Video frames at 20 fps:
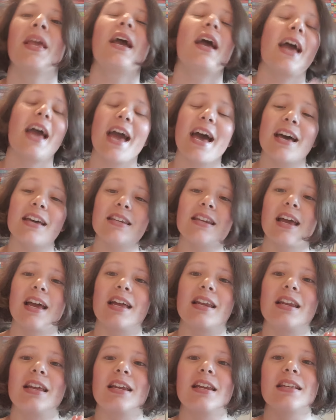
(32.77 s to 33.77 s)
had,
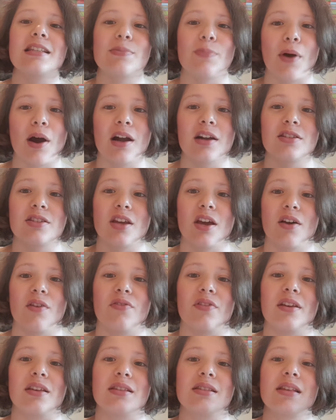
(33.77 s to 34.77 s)
and it is part of
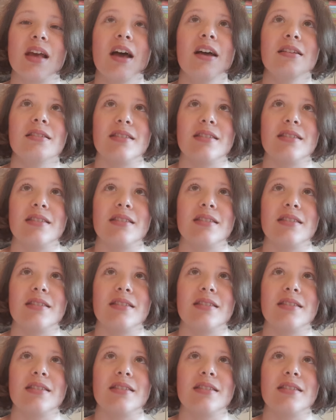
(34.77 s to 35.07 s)
his